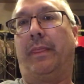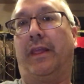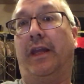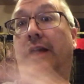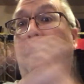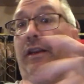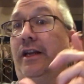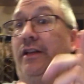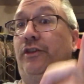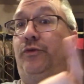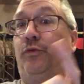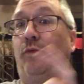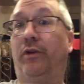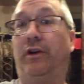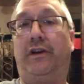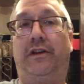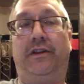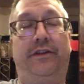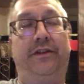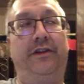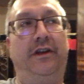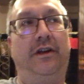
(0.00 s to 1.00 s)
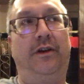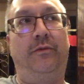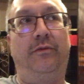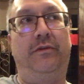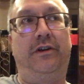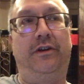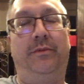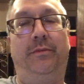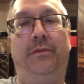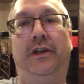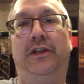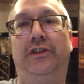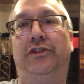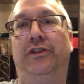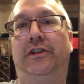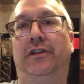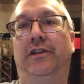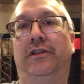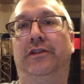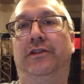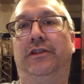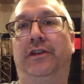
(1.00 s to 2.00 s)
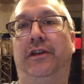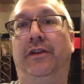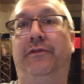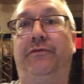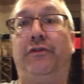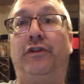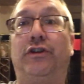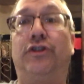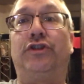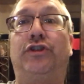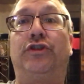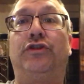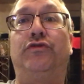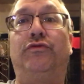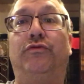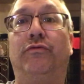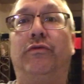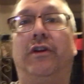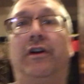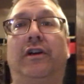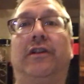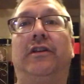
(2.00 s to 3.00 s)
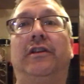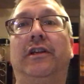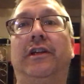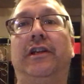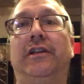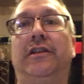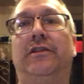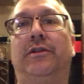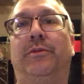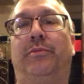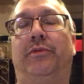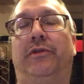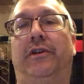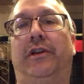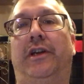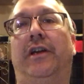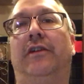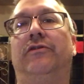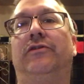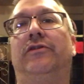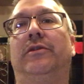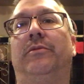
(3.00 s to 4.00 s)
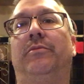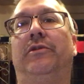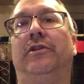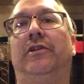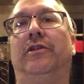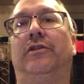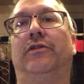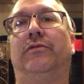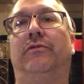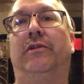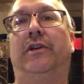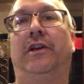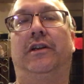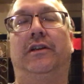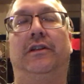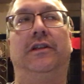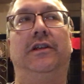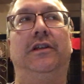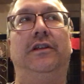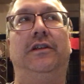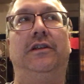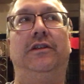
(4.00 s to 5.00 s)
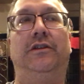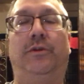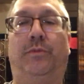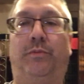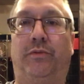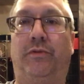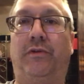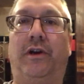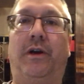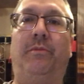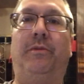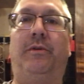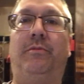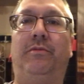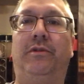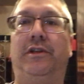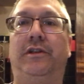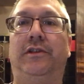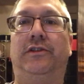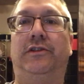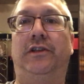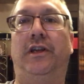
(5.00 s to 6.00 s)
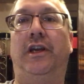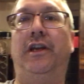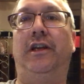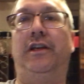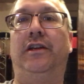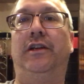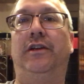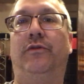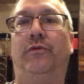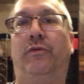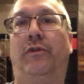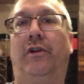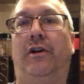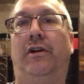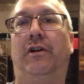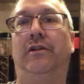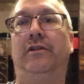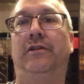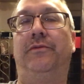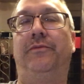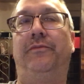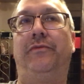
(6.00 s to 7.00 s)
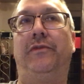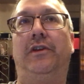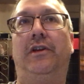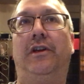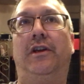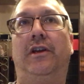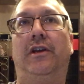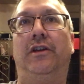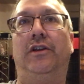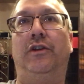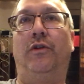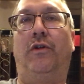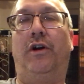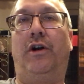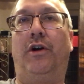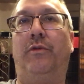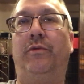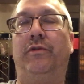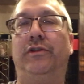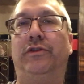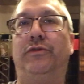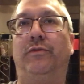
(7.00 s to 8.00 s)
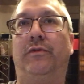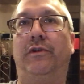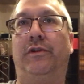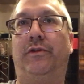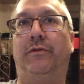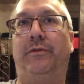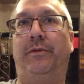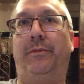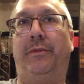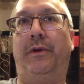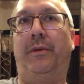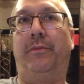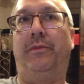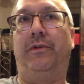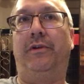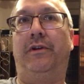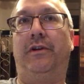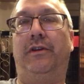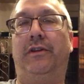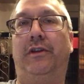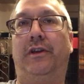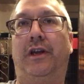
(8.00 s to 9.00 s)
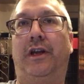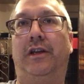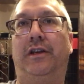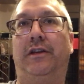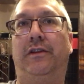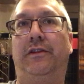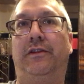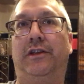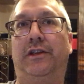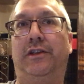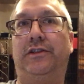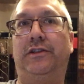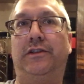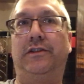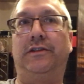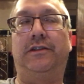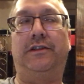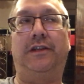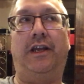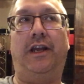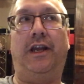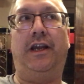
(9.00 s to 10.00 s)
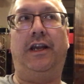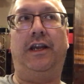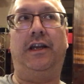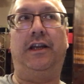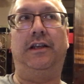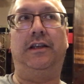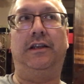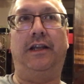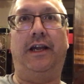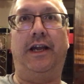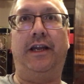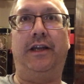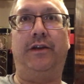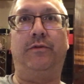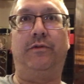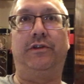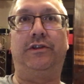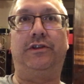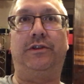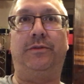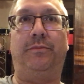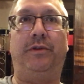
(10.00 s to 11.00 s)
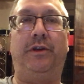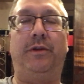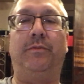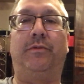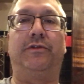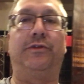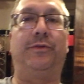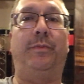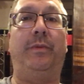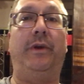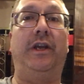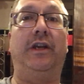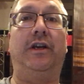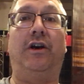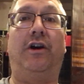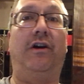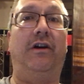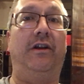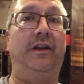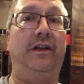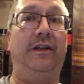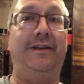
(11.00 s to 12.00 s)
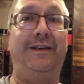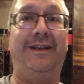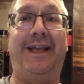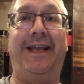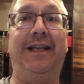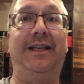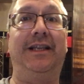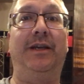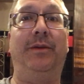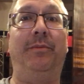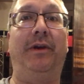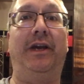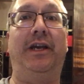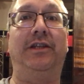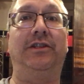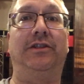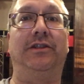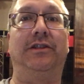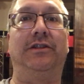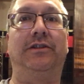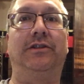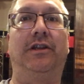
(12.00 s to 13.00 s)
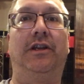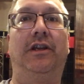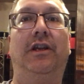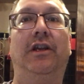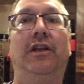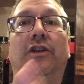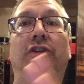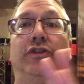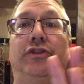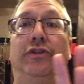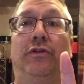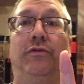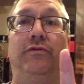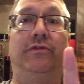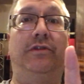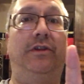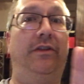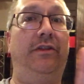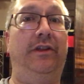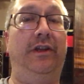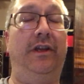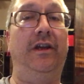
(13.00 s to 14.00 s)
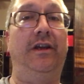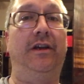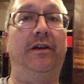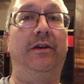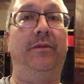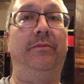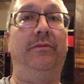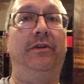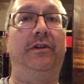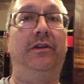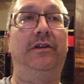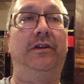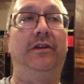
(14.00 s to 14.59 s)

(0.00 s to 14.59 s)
And that's one other thing I wanted to mention is if you're struggling to pronounce something correctly, you're probably saying it wrong. You always want to remember that this is a language that people speak on a daily basis. So to them,